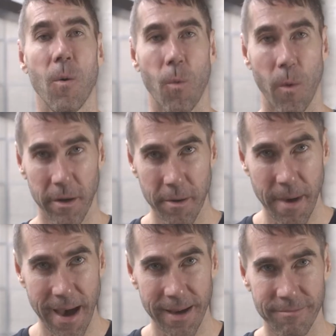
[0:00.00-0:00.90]
Welcome
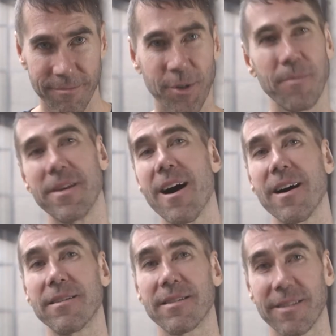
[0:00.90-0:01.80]
back to
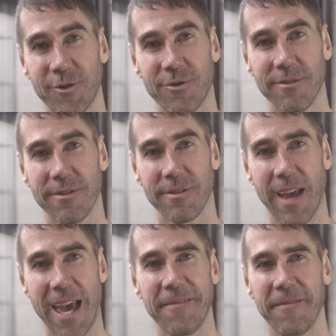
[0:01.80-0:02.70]
Beyond Essentials,
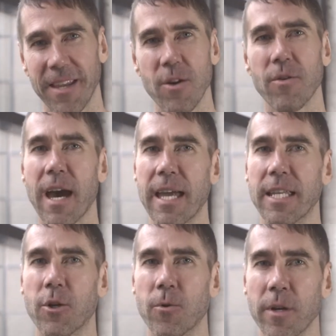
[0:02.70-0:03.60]
a
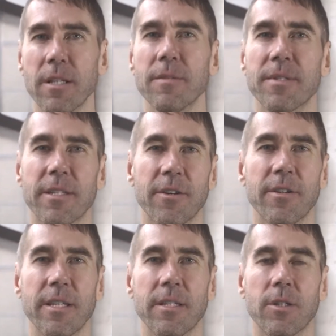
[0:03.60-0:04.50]
video-guided curriculum
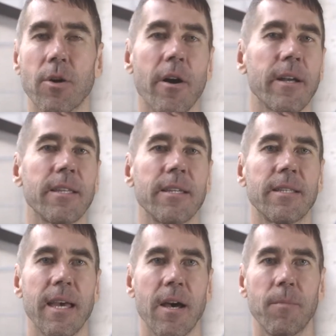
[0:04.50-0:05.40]
series targeted
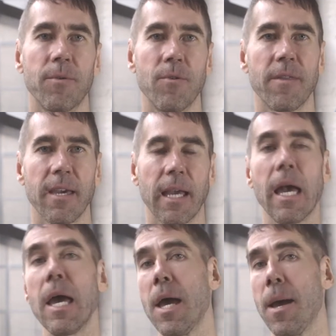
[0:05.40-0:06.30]
to help you think
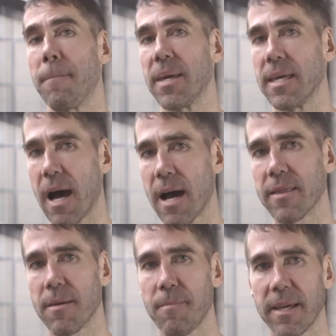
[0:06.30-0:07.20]

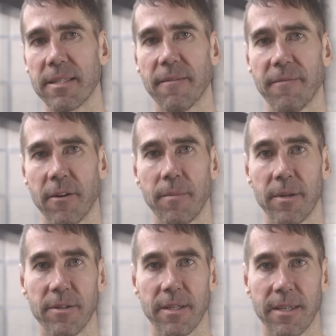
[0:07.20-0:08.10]
beyond the basic
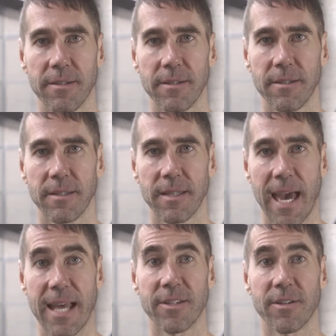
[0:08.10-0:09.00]
fundamental skills
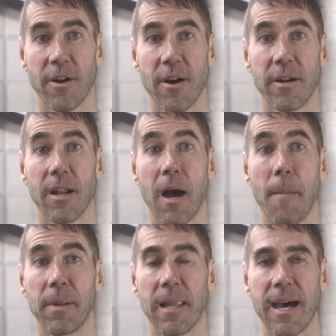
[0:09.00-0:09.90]
and start
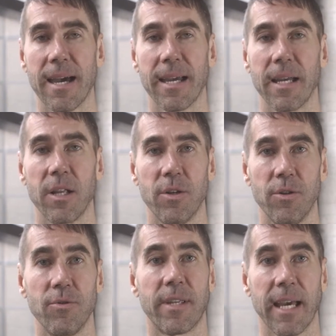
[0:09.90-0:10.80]
applying
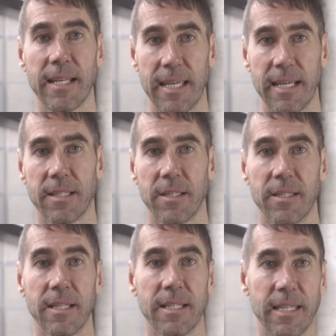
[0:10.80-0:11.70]
new techniques to
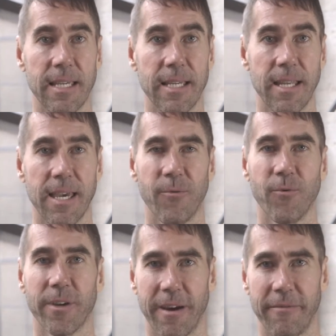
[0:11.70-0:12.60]
succeed in
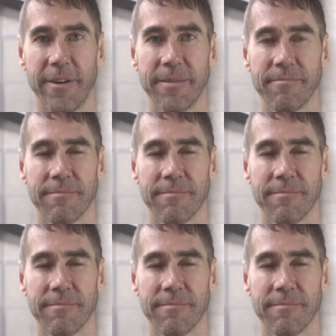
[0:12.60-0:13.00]
recovery.